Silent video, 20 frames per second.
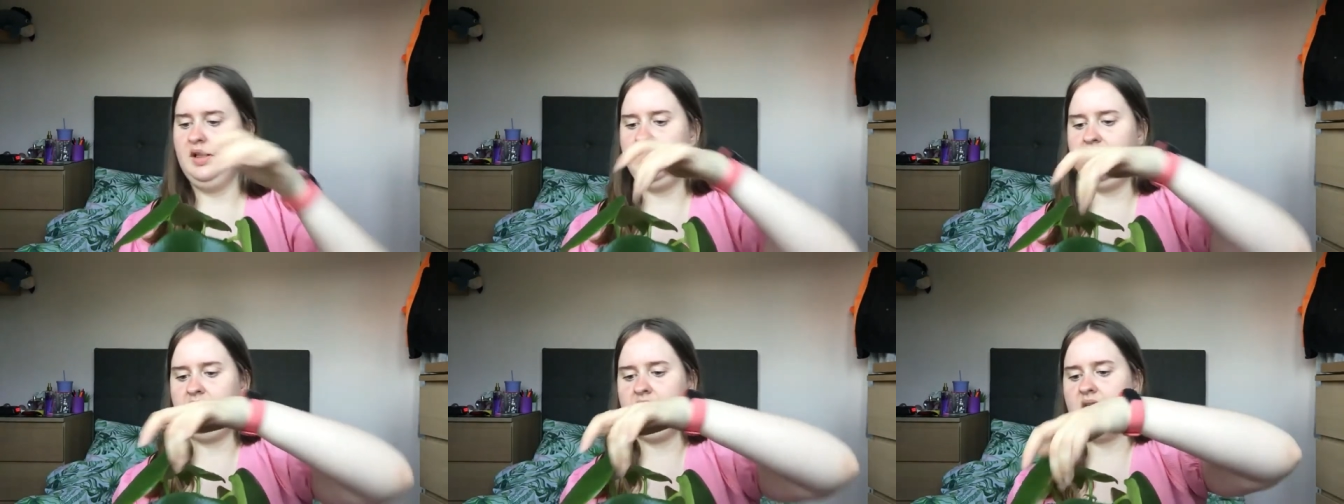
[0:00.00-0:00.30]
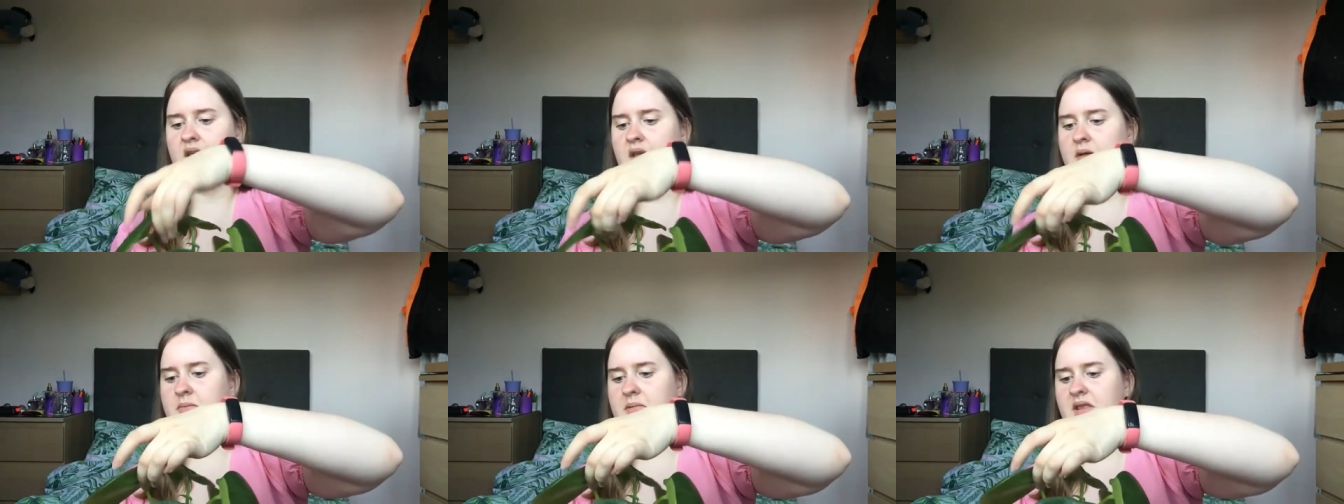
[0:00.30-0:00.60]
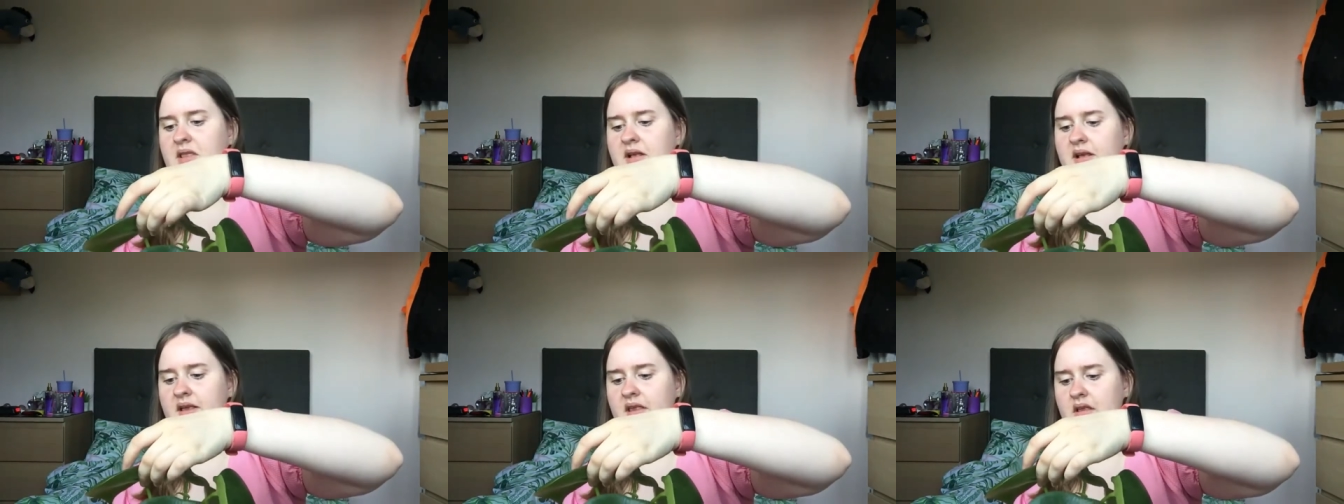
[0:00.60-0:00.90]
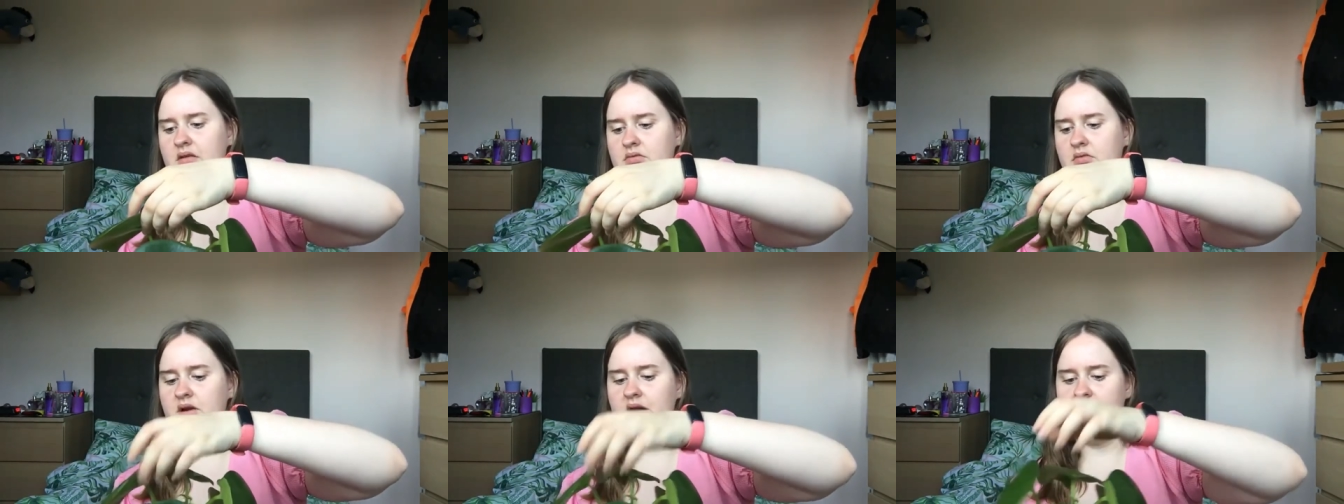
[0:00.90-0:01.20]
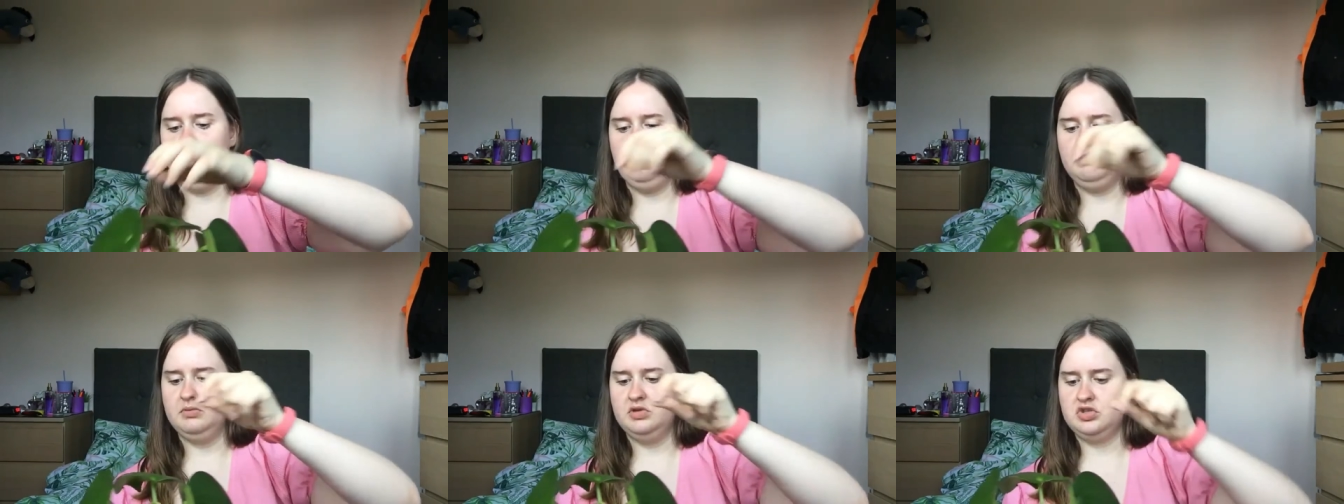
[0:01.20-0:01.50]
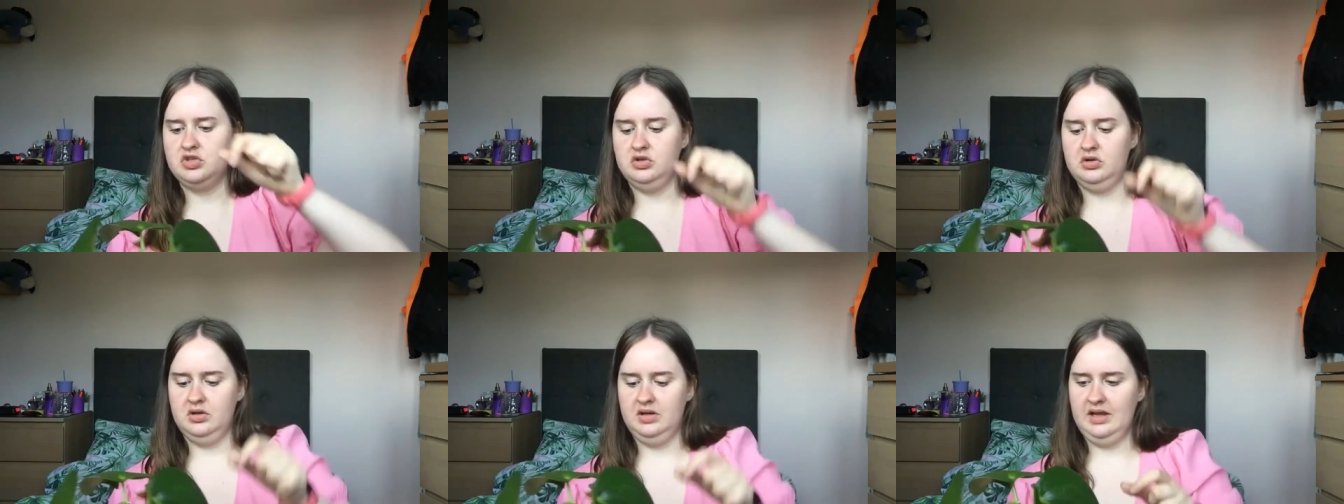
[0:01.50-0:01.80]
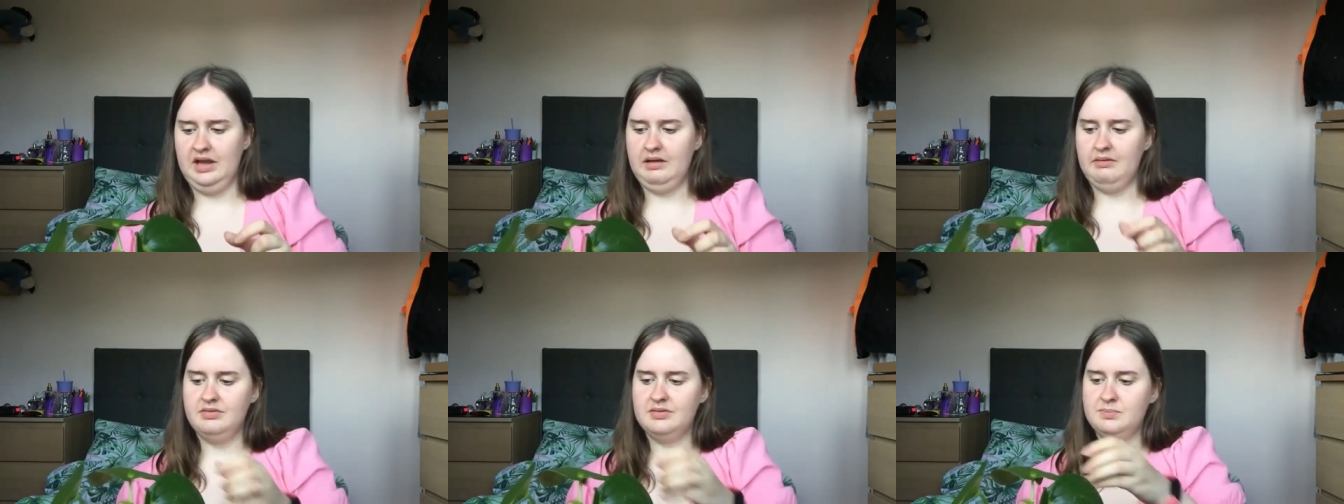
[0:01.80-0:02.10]
Like it could be like the really mature
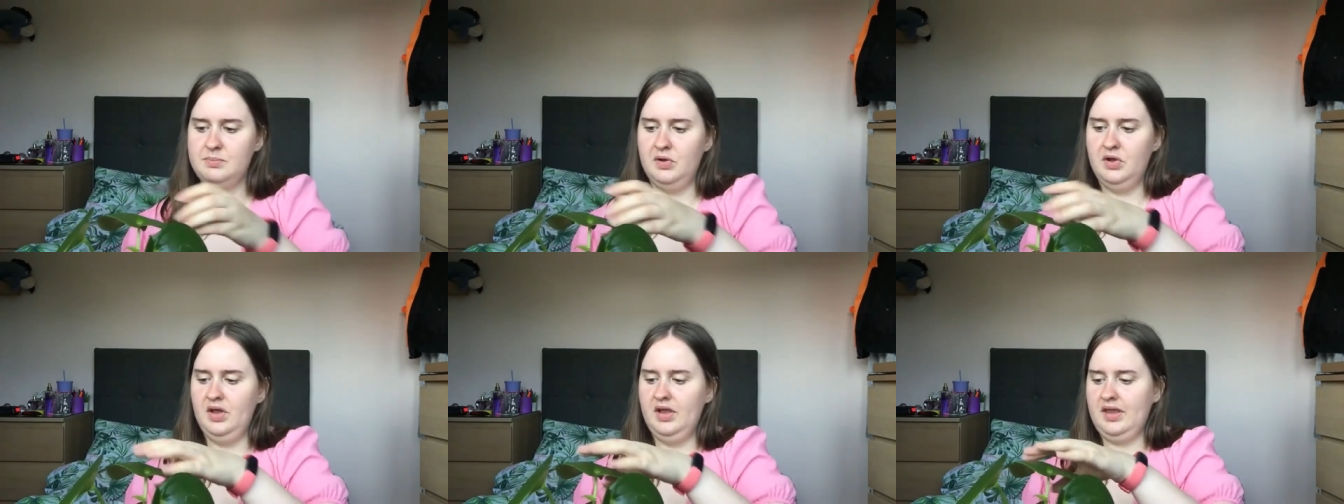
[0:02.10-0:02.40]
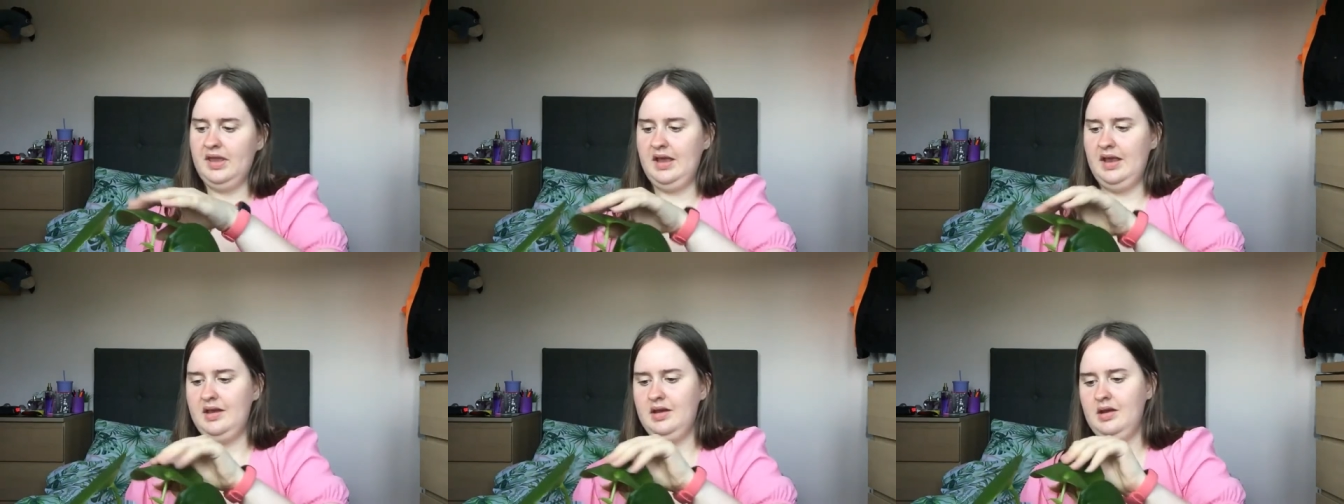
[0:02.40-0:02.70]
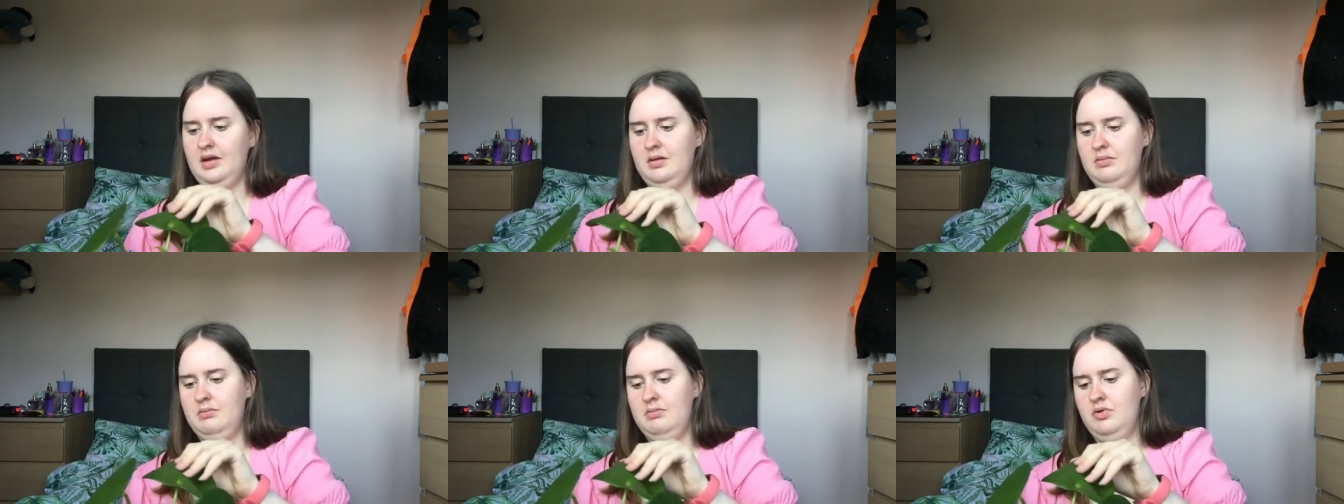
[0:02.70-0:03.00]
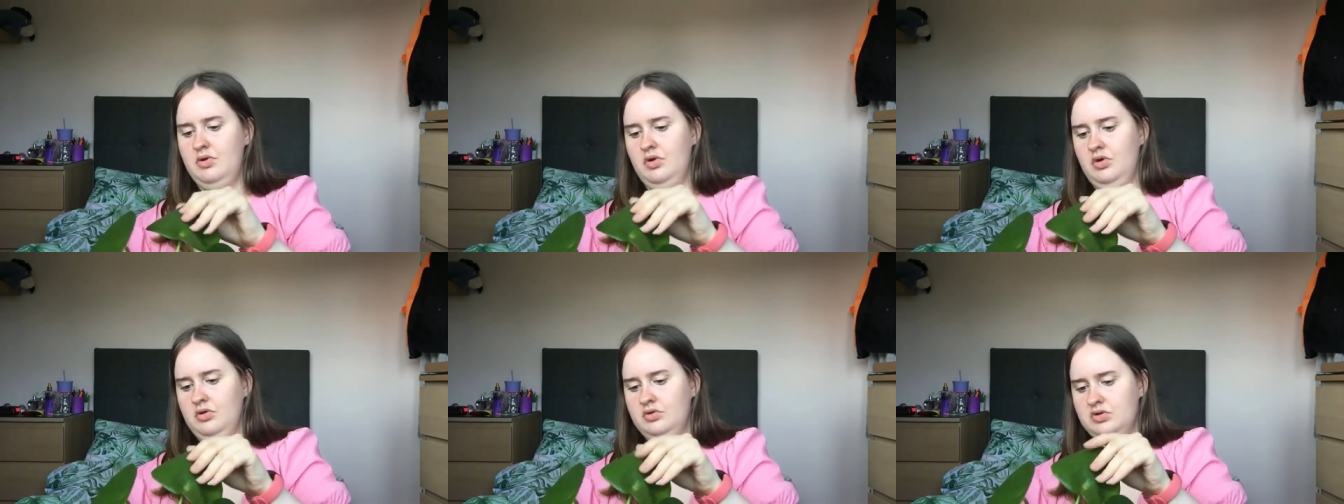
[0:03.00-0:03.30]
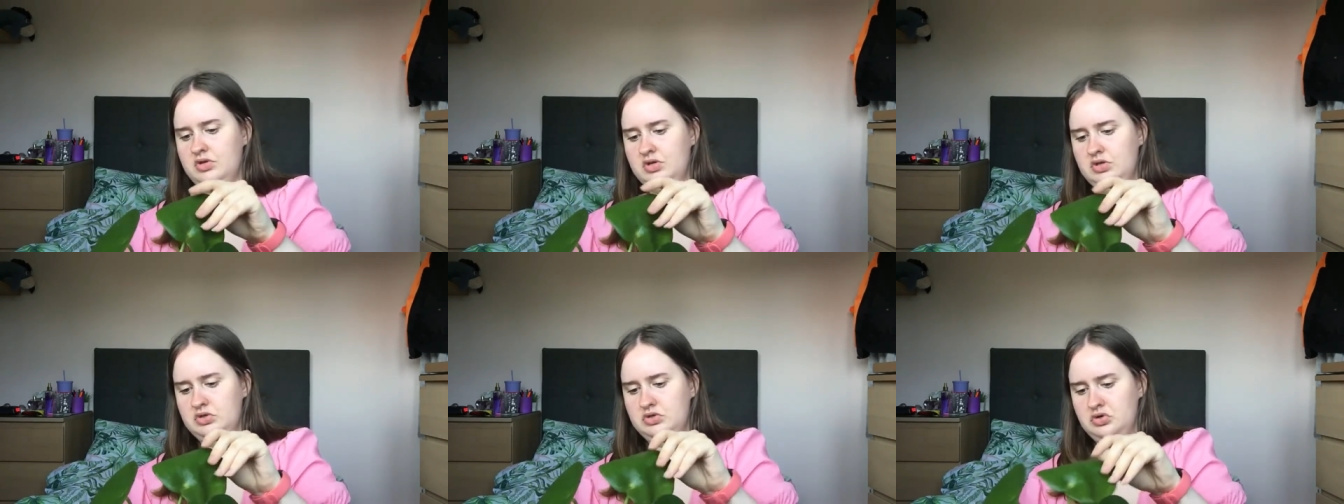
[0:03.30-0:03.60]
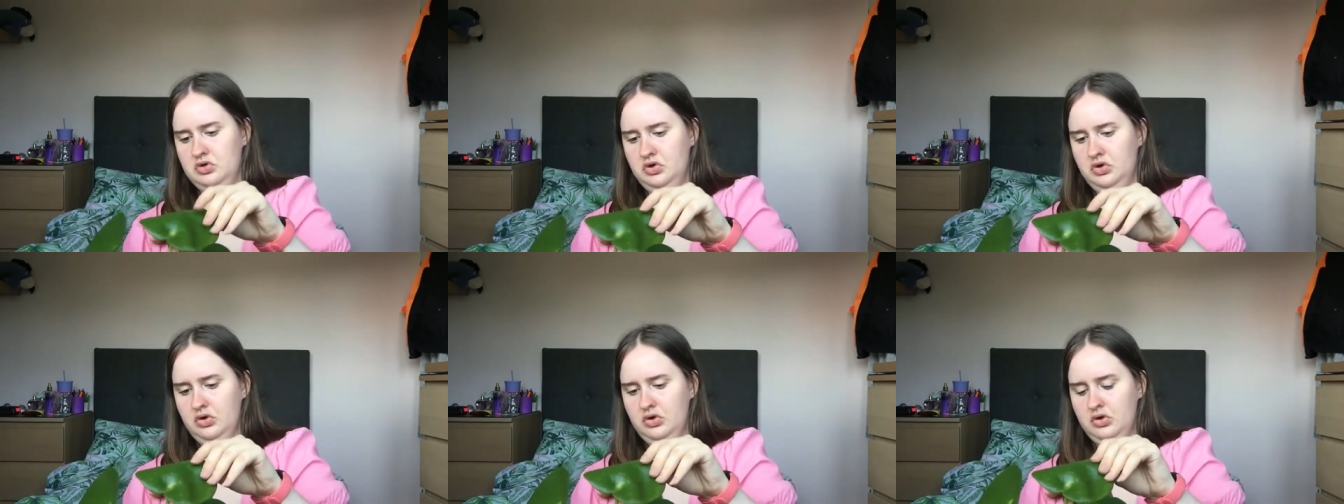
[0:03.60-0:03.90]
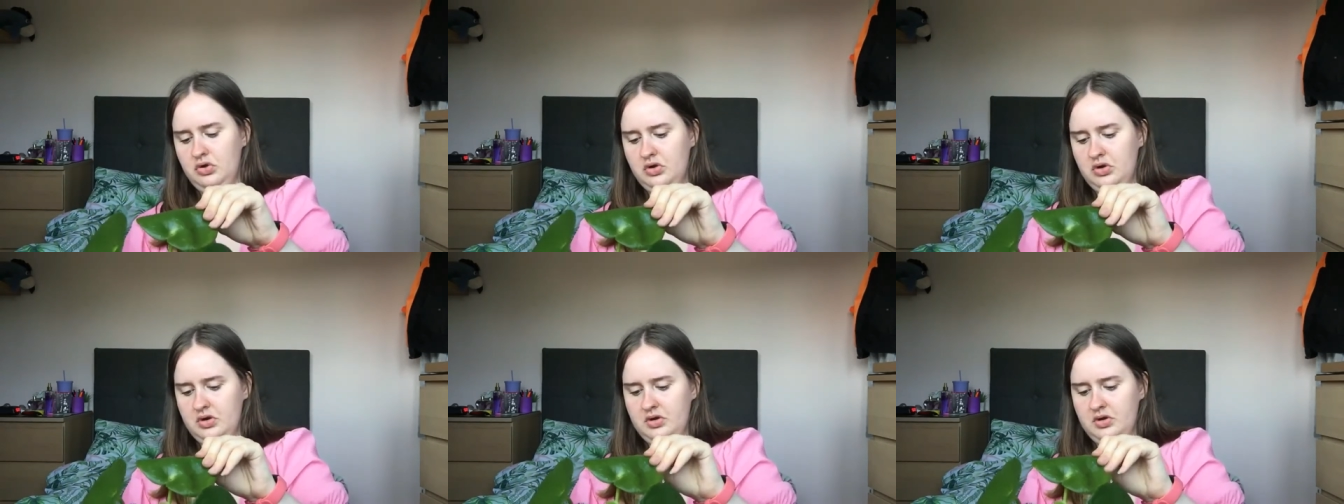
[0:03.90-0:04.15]
leaves, but again, I'm not too sure.